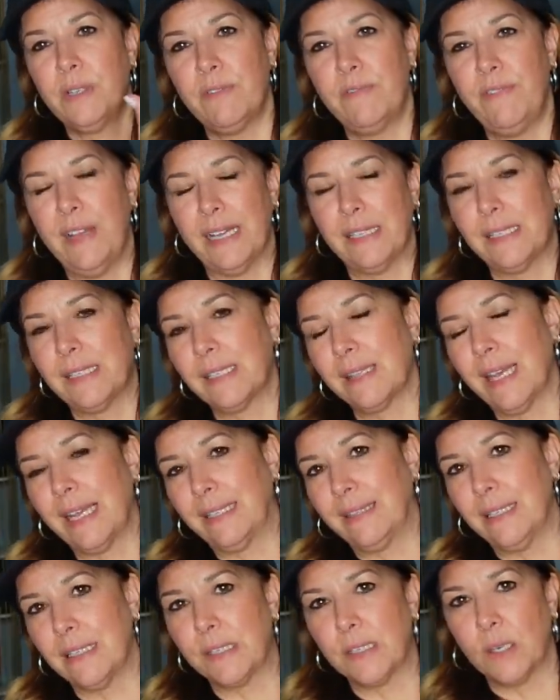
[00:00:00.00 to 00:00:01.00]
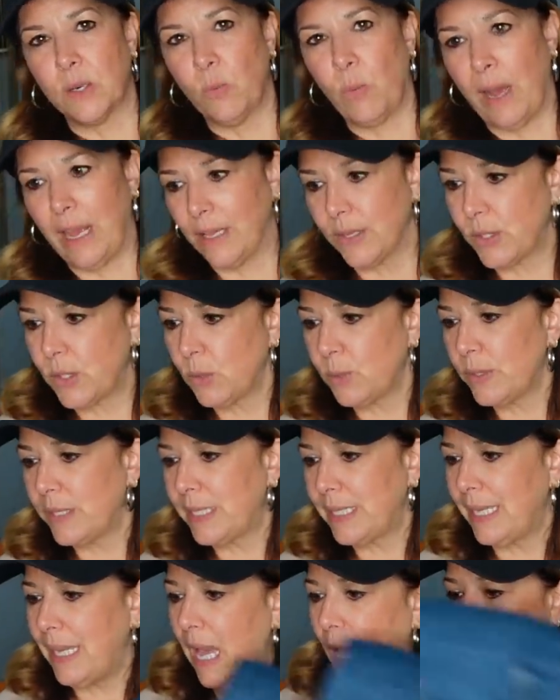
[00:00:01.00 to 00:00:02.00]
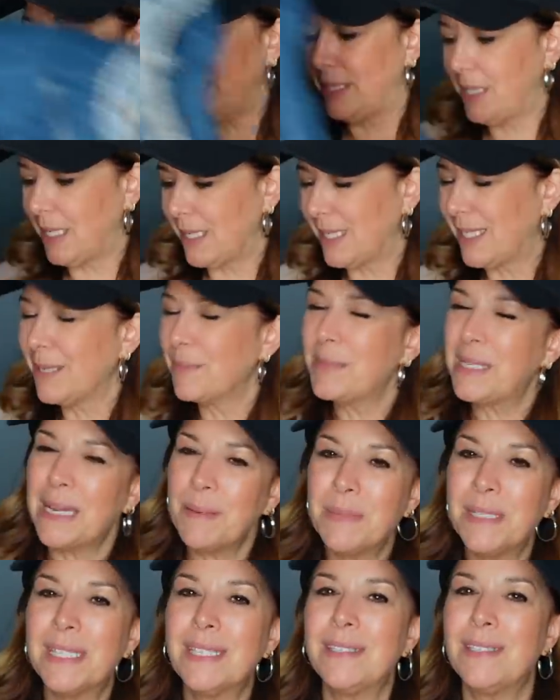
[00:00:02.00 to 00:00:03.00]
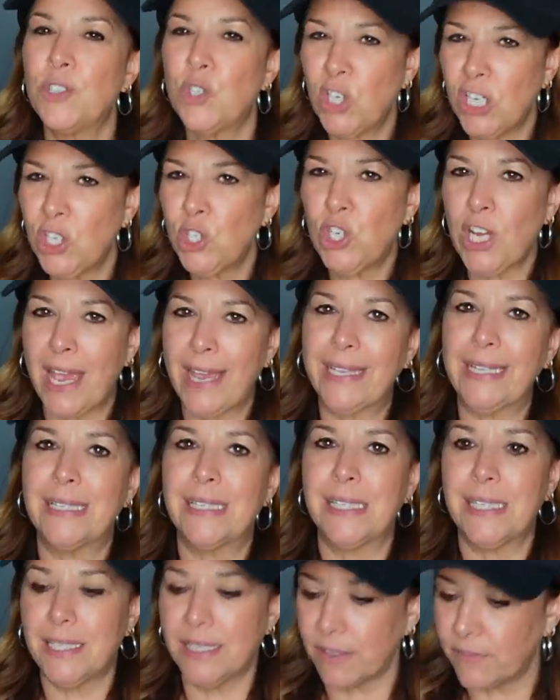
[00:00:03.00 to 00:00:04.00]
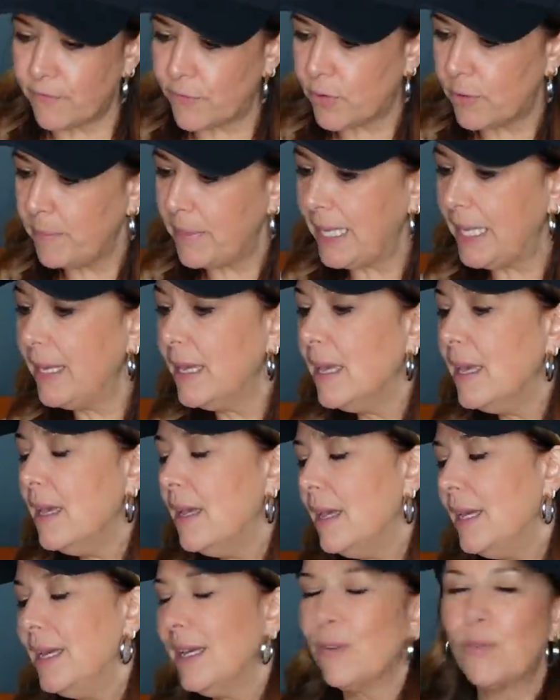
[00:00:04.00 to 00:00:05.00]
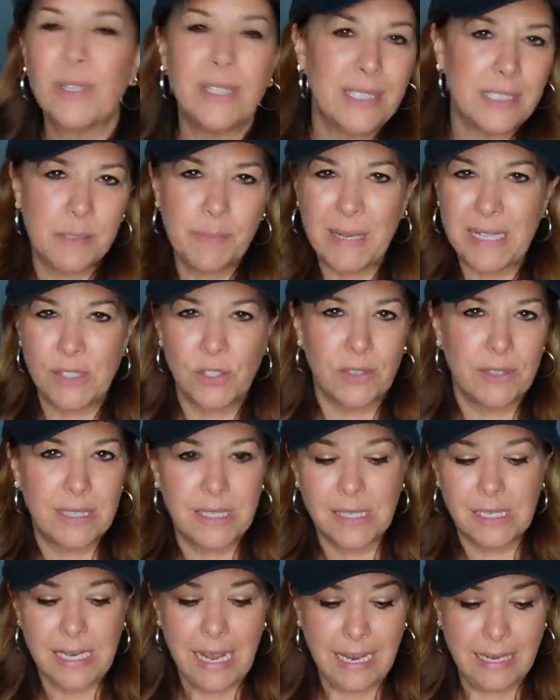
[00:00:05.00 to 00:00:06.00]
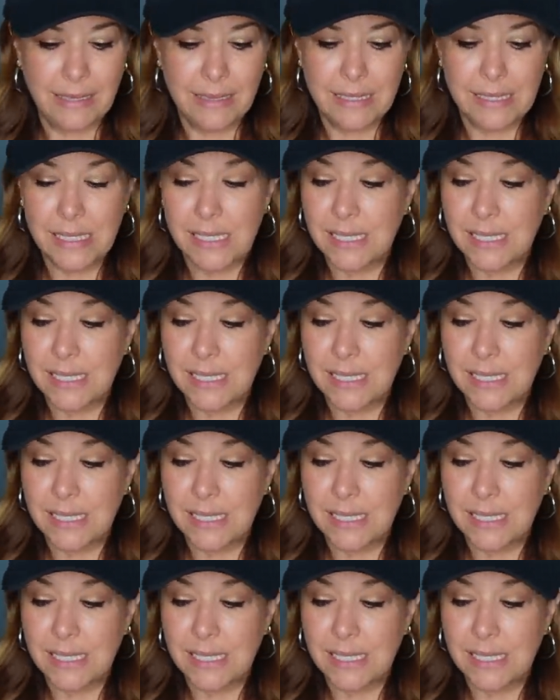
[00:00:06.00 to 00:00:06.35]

a vest like this in a while, so we'll see how it does. Sometimes the jean jackets sit for me. Really depends on the style and